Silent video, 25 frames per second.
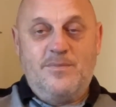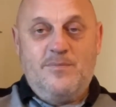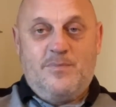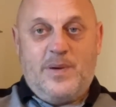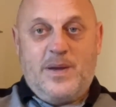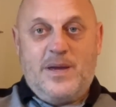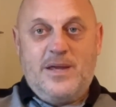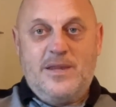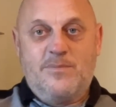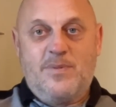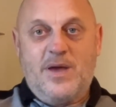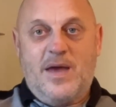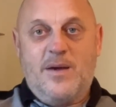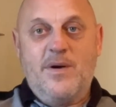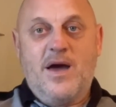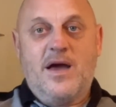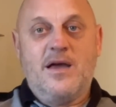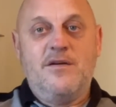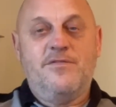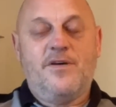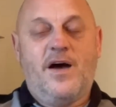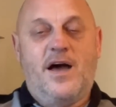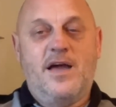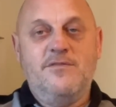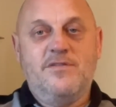paid by
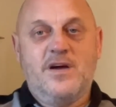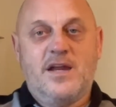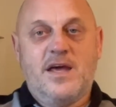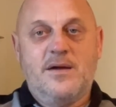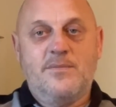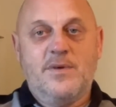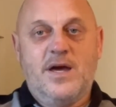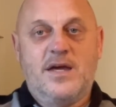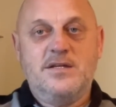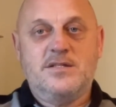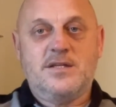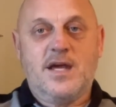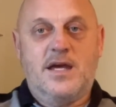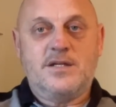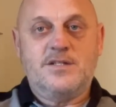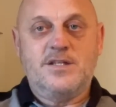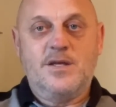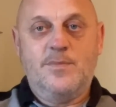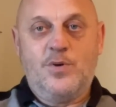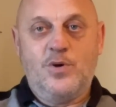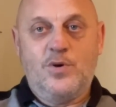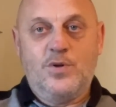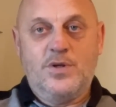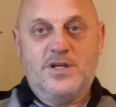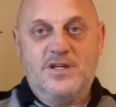MI5 or MI6 to
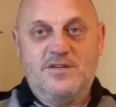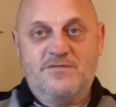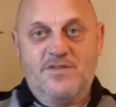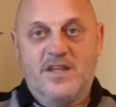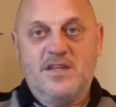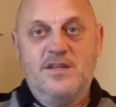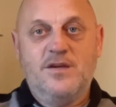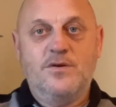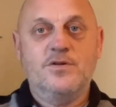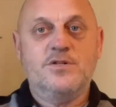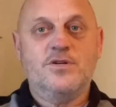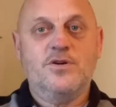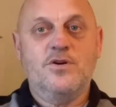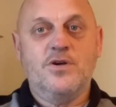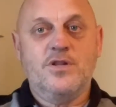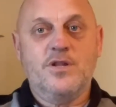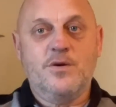put these videos out,